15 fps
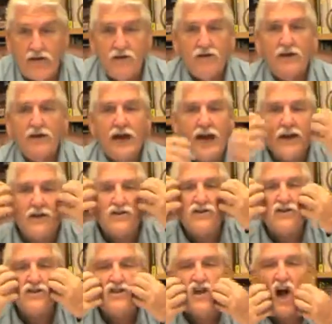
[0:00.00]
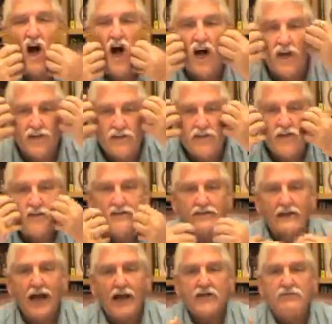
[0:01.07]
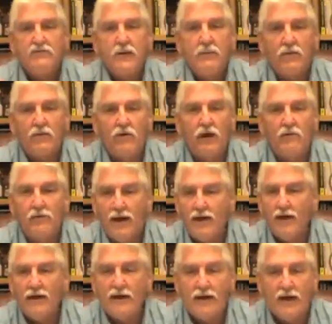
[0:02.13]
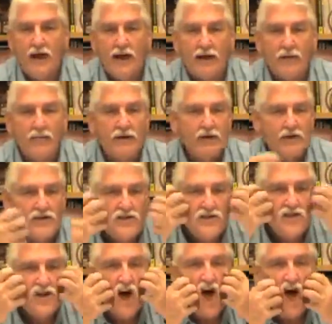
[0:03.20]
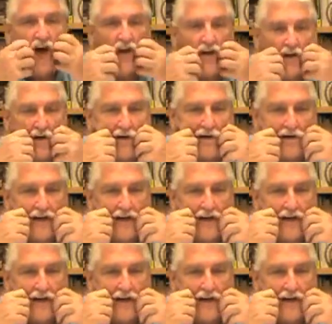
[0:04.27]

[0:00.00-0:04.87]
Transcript: You look at her, she's gaunt. You can size people up by looking at them. She's gaunt. Her